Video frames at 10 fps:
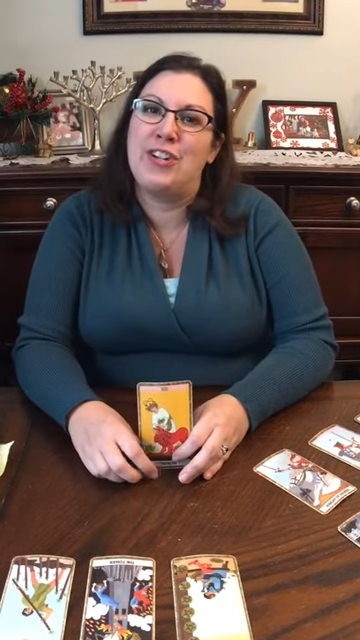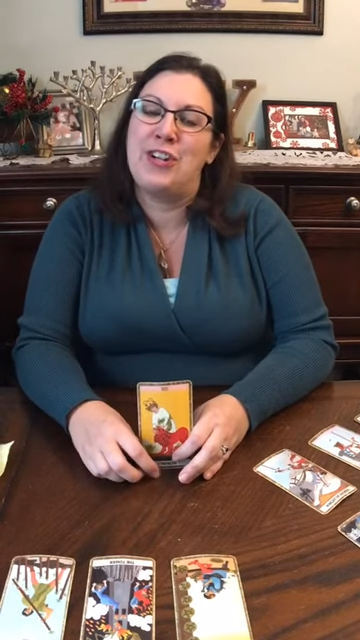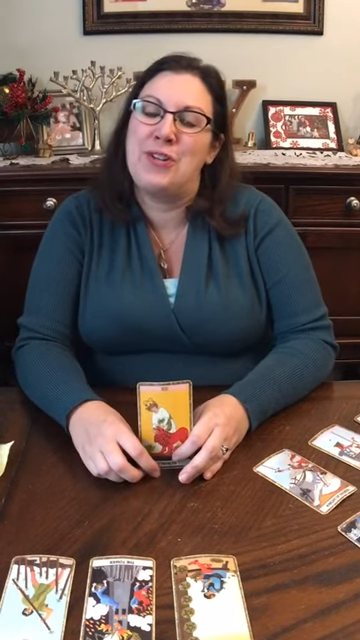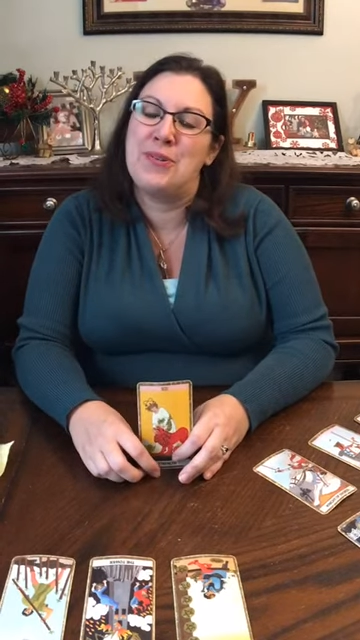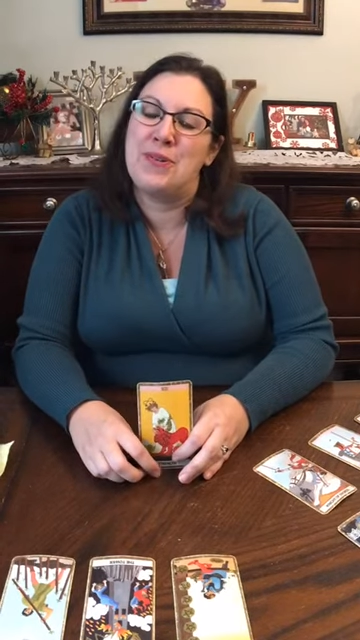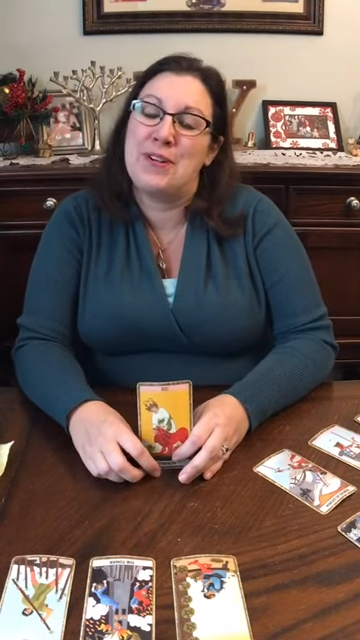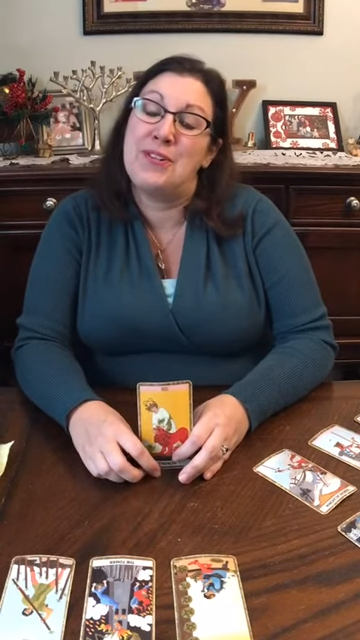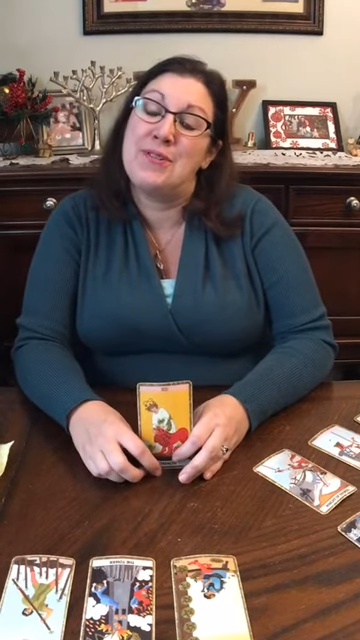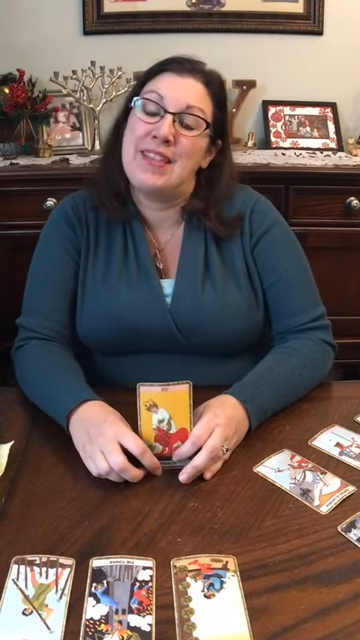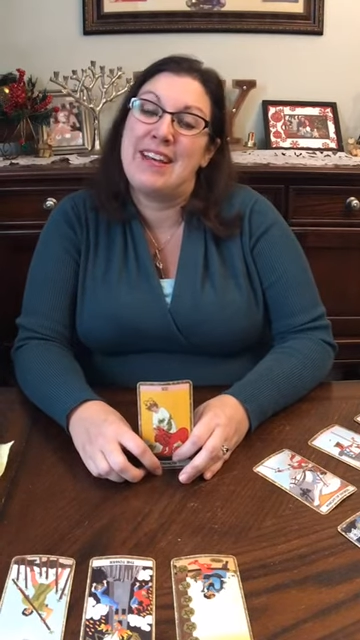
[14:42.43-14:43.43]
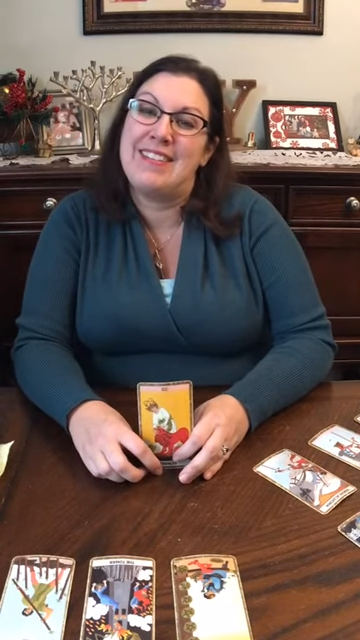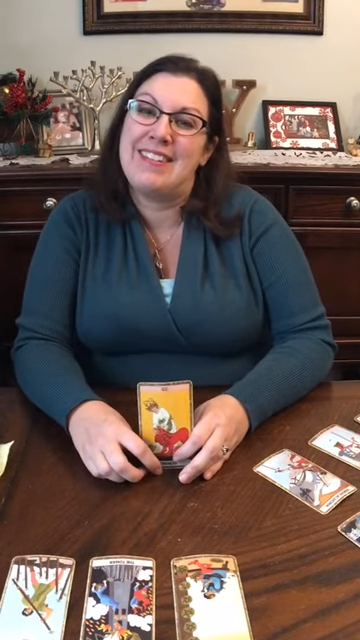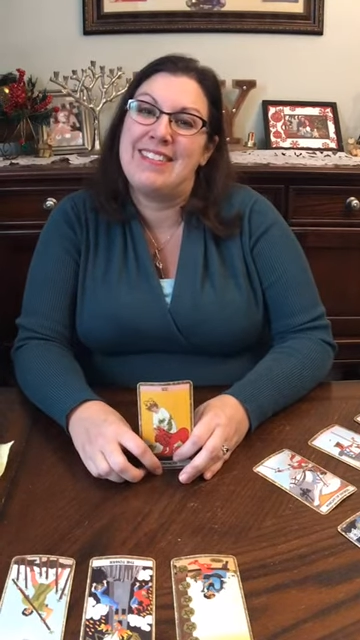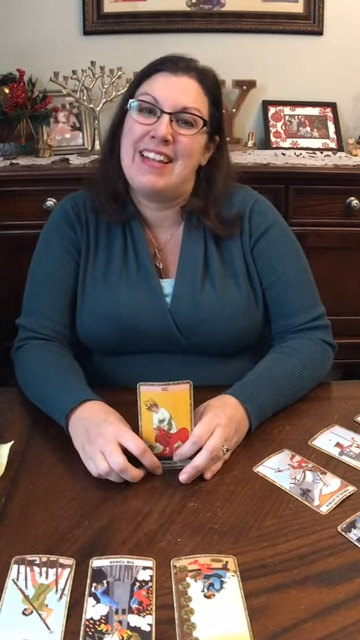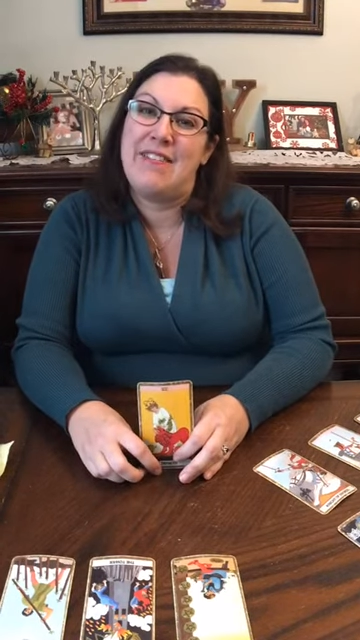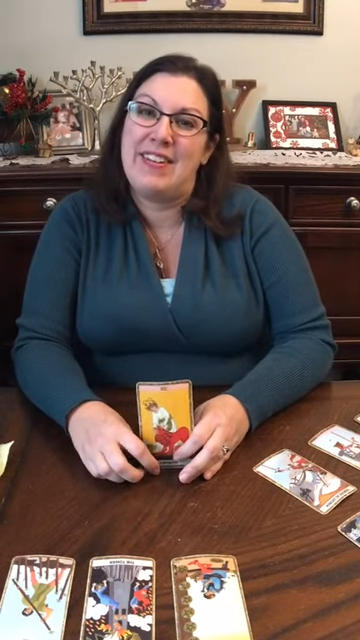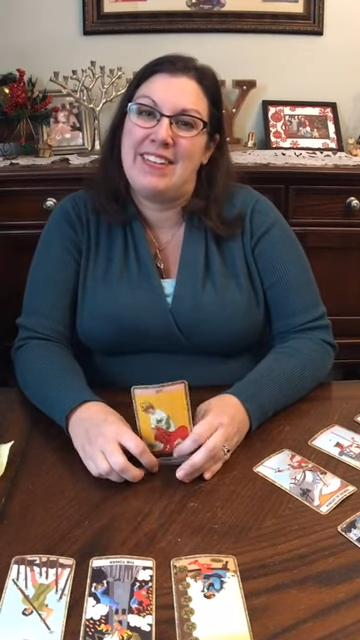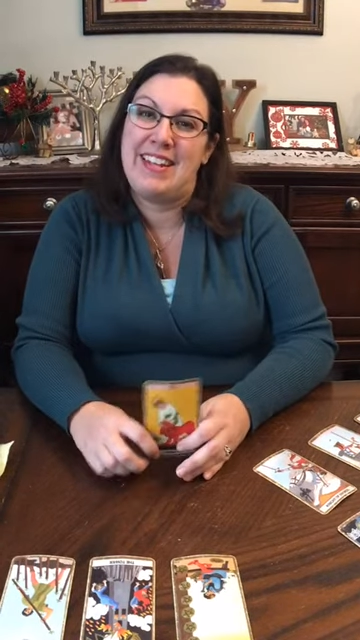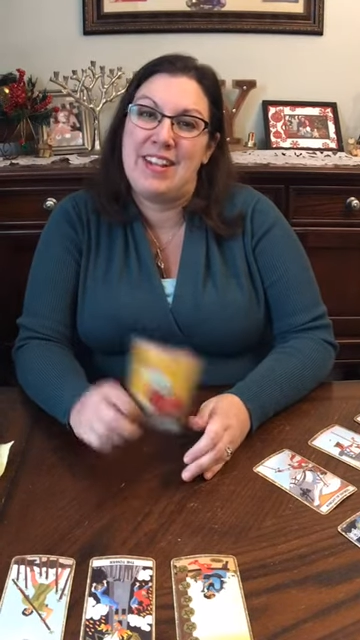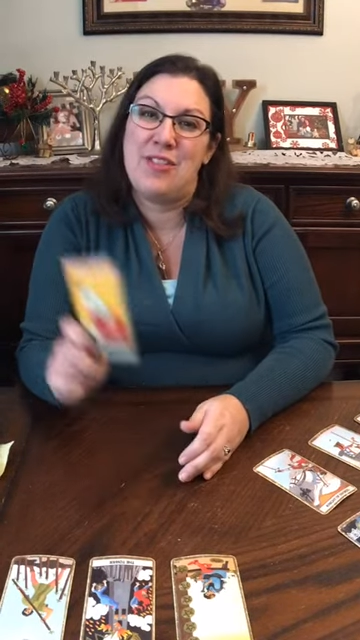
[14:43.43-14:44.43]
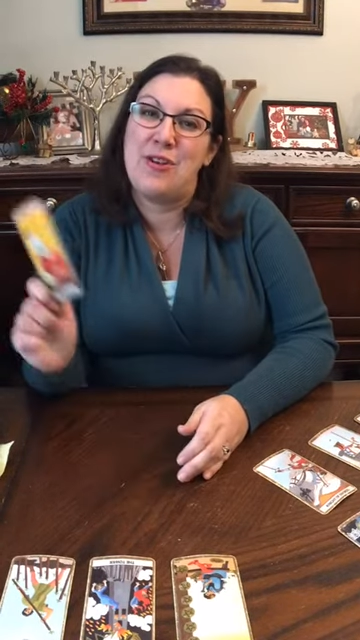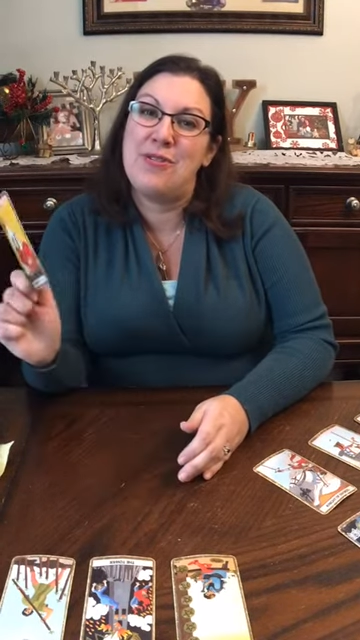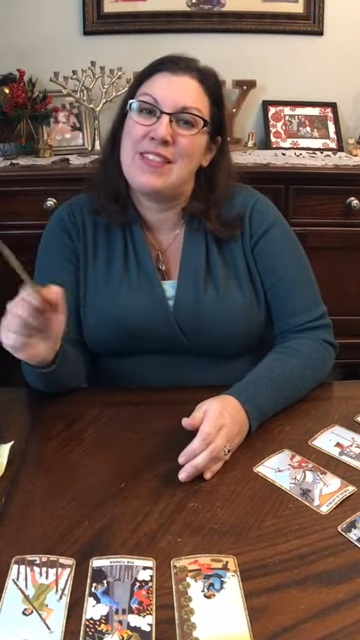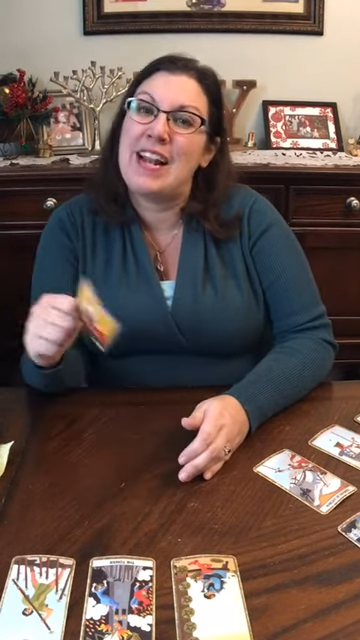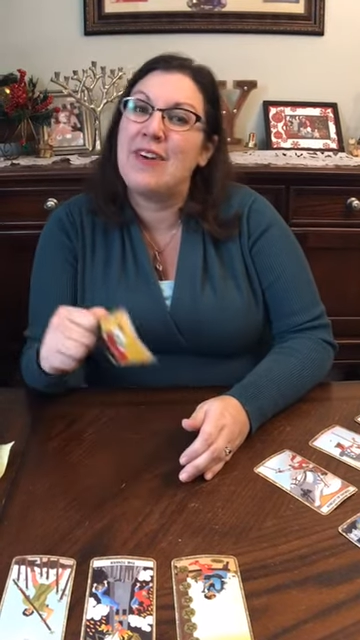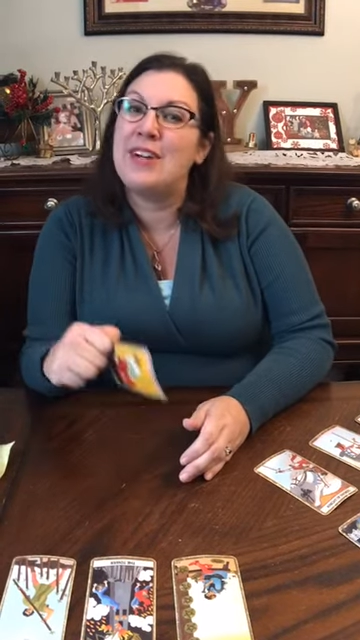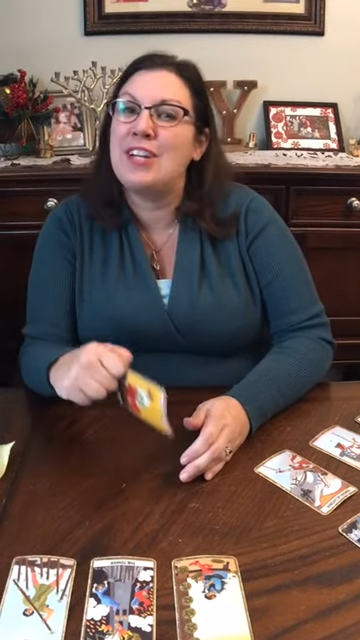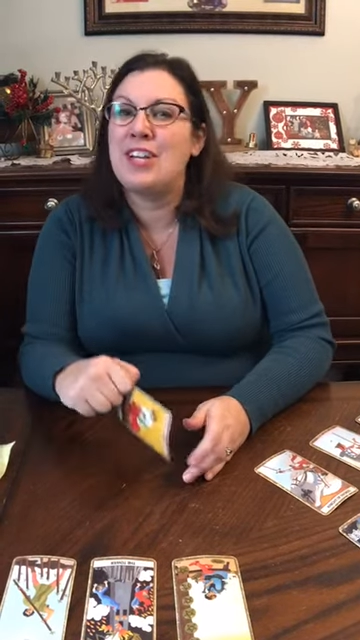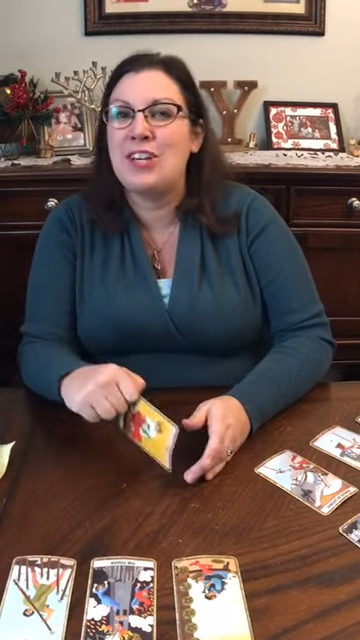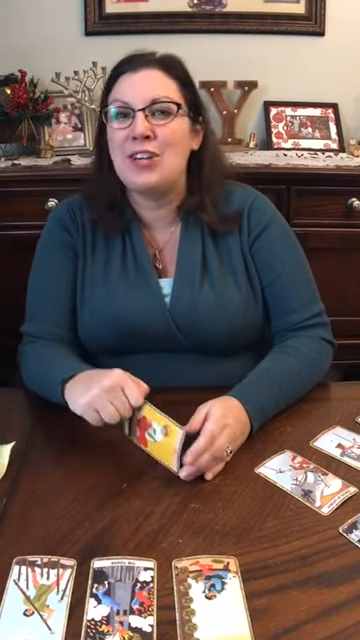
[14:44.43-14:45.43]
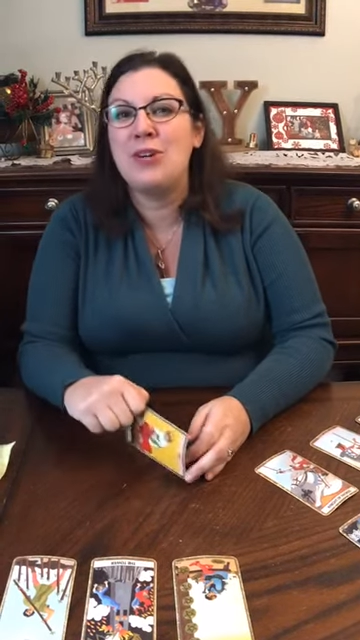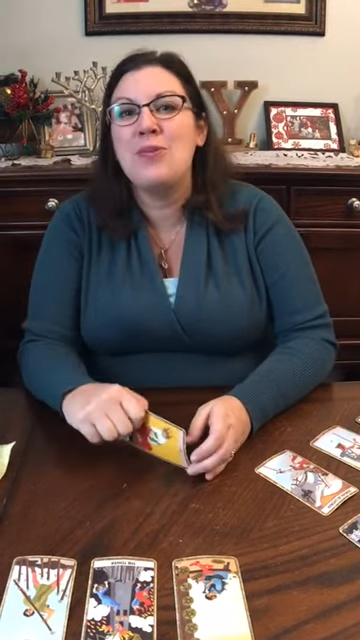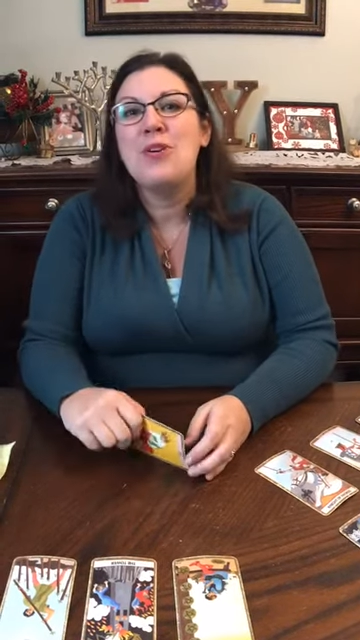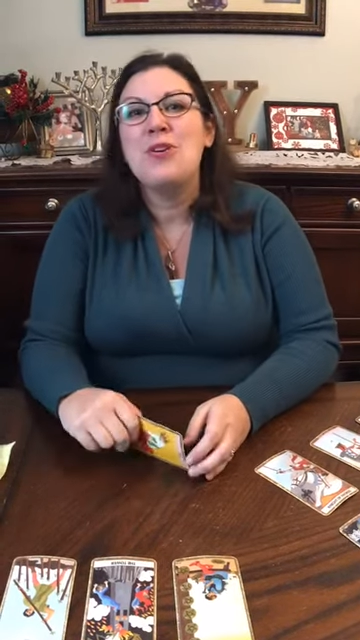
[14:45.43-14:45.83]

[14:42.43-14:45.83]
your 2017 and those that are in queue